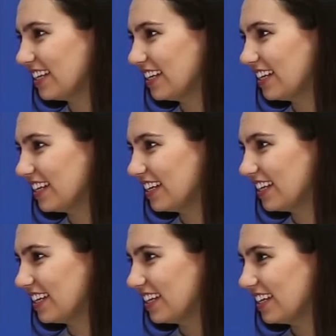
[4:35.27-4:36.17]

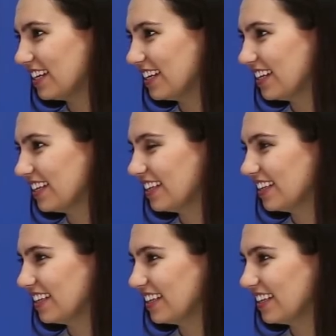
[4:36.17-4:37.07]

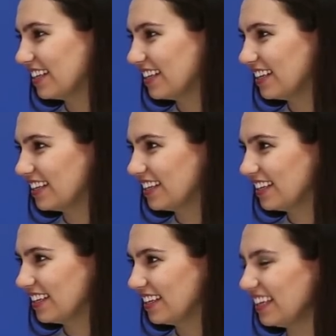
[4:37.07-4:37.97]

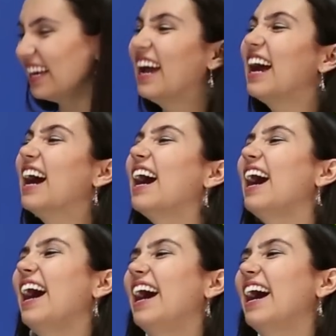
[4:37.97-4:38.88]

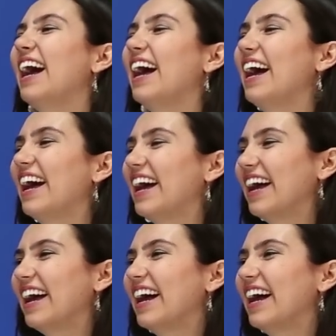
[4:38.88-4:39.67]
[no speech]